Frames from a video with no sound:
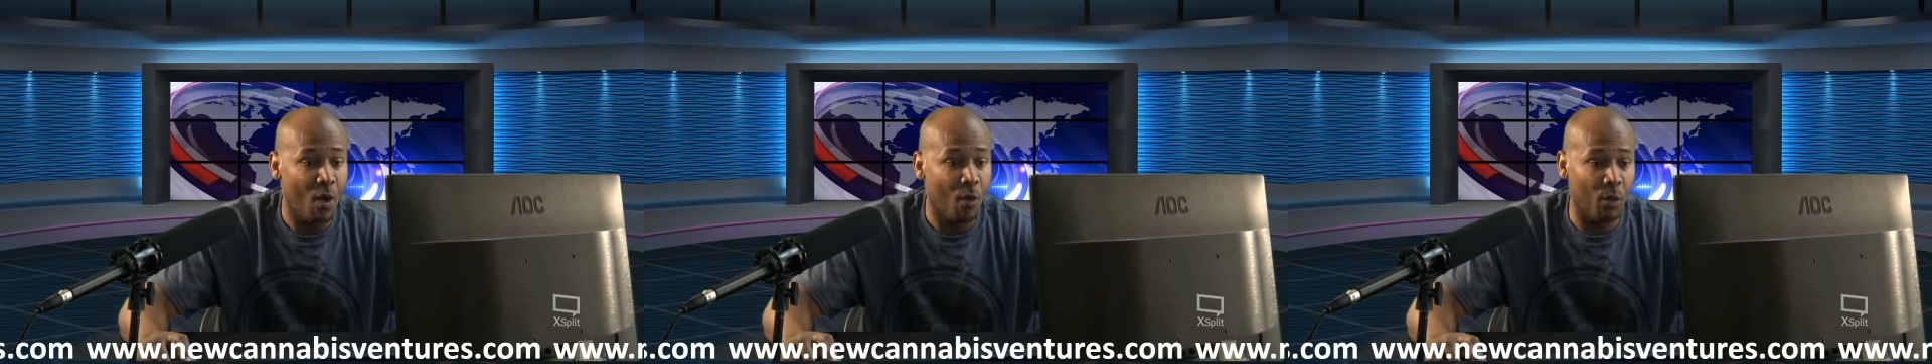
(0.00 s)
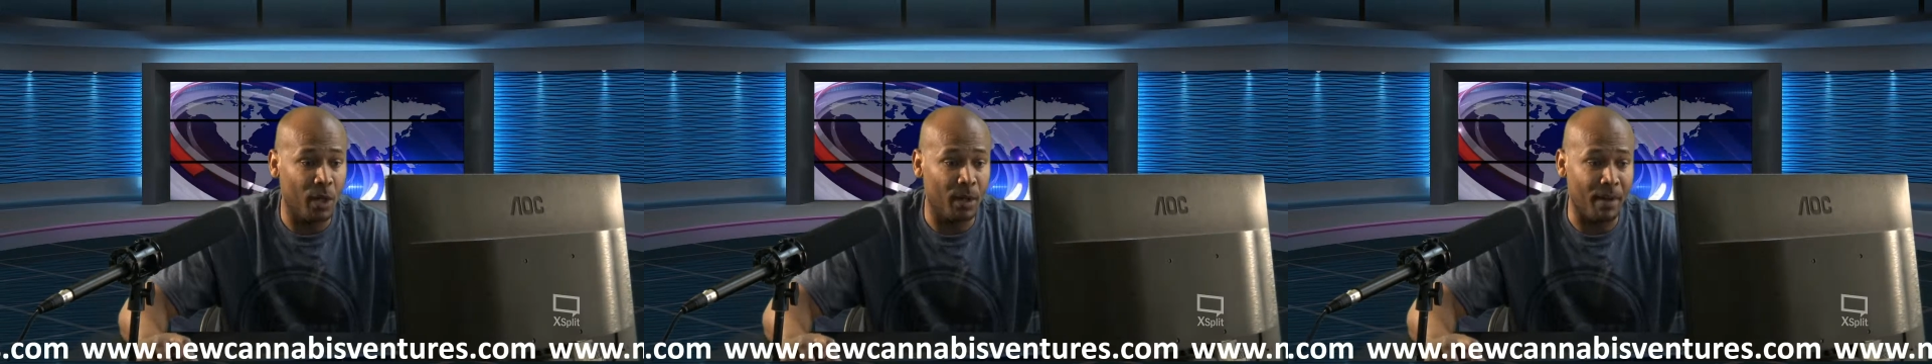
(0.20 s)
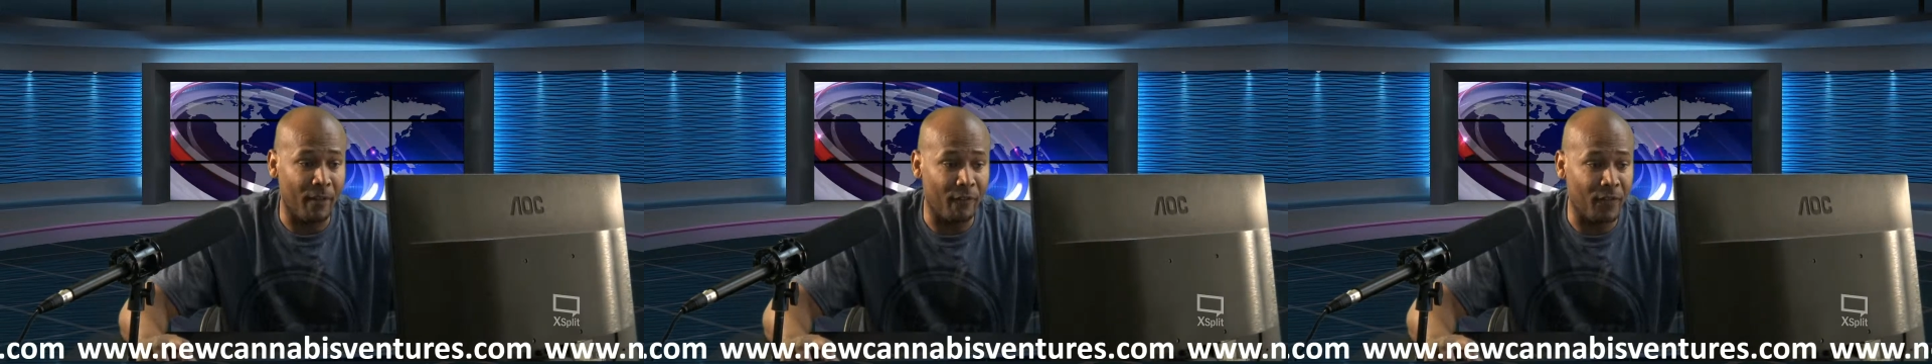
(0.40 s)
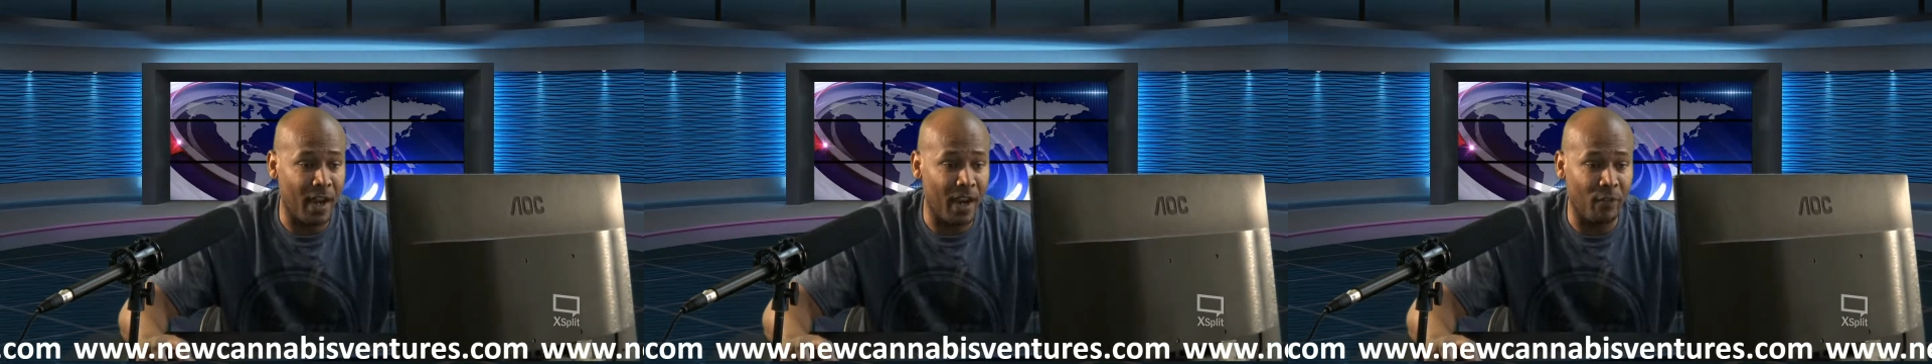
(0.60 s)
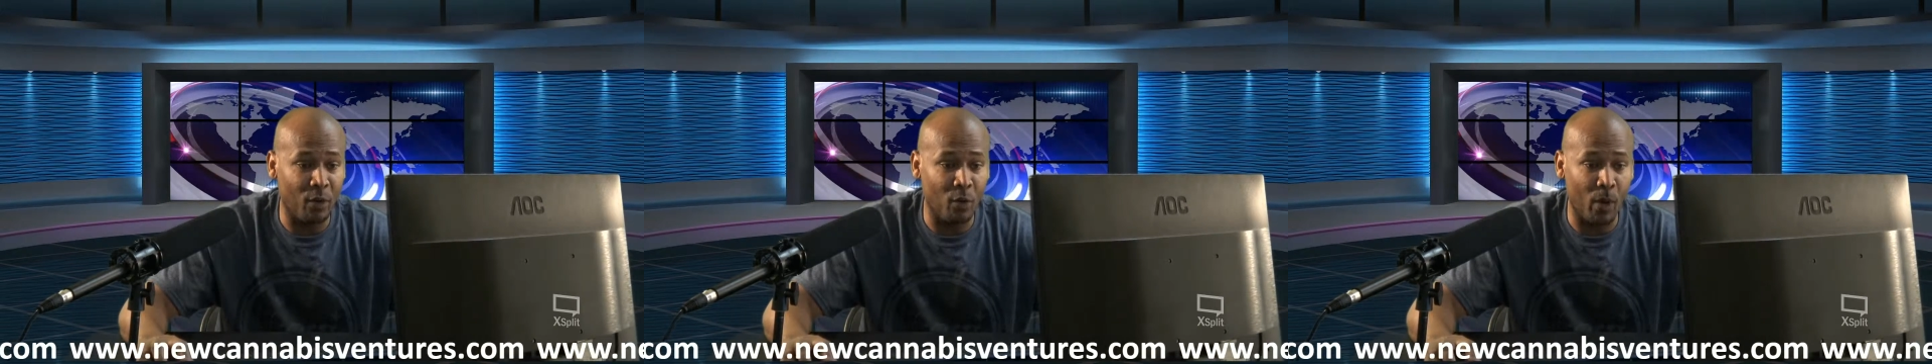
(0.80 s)
One of my
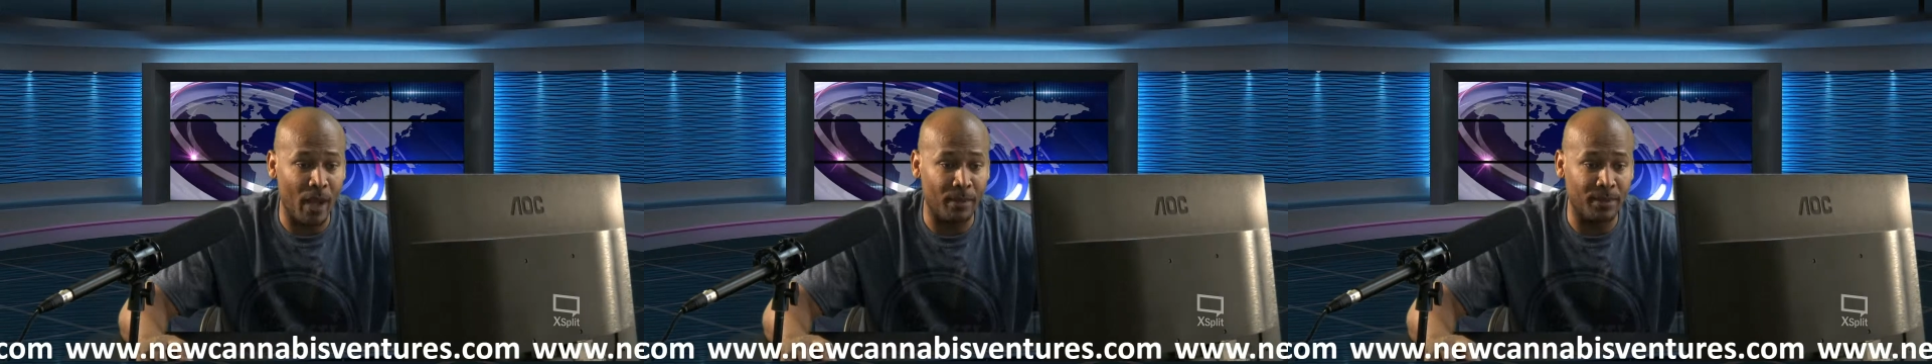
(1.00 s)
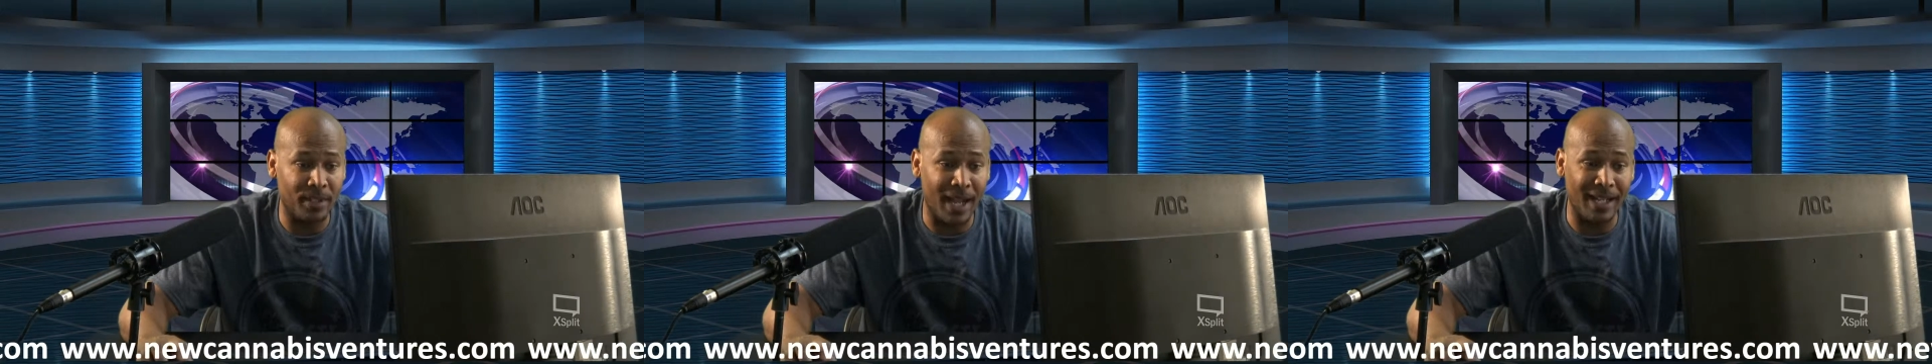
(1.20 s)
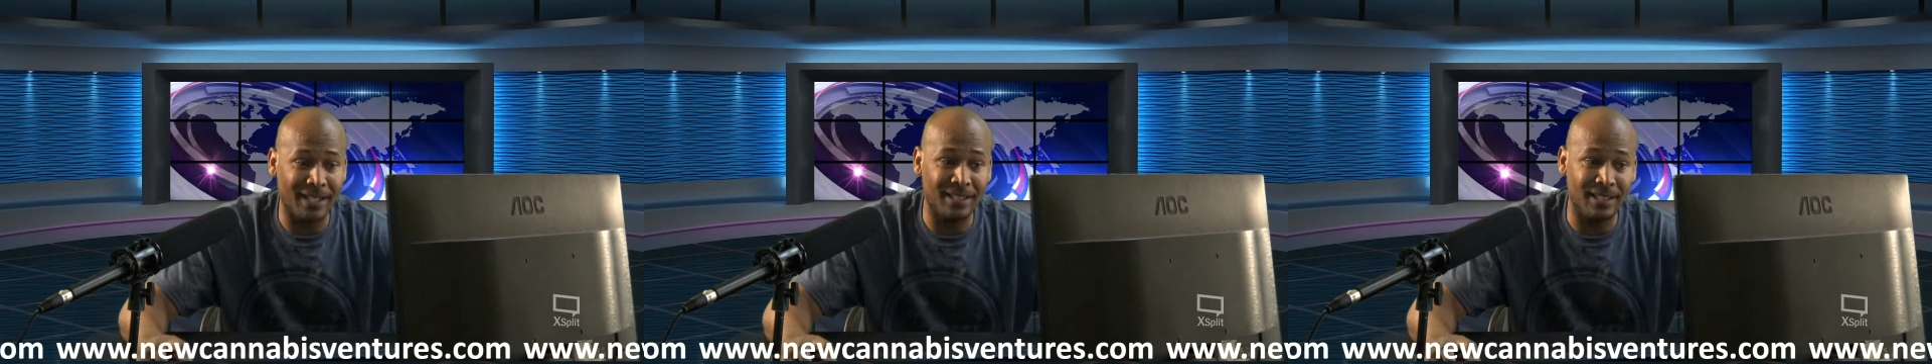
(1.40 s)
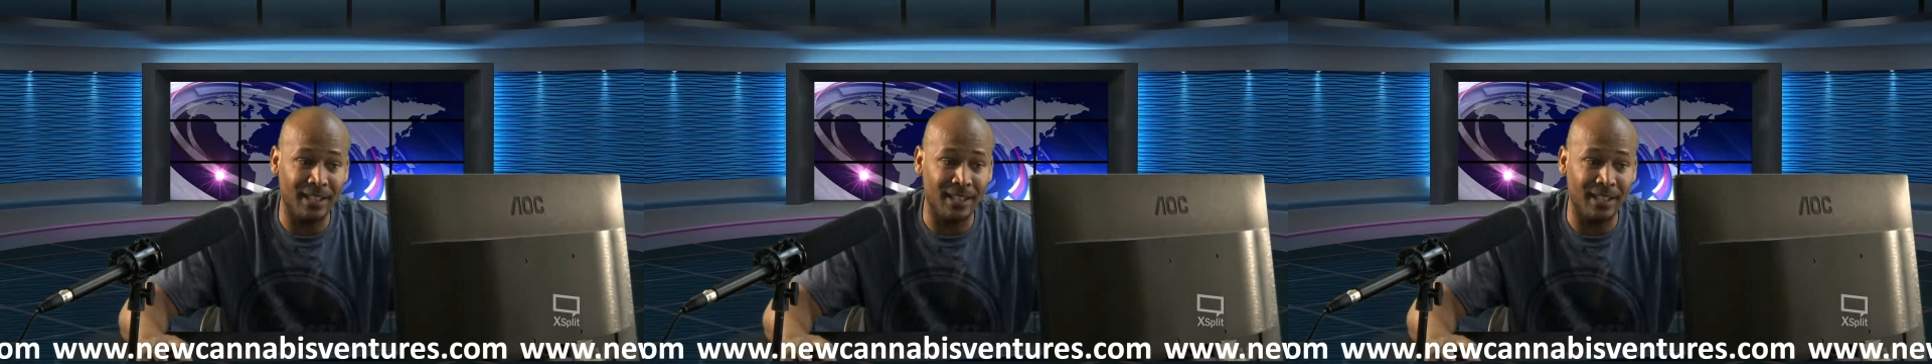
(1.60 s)
favorite websites.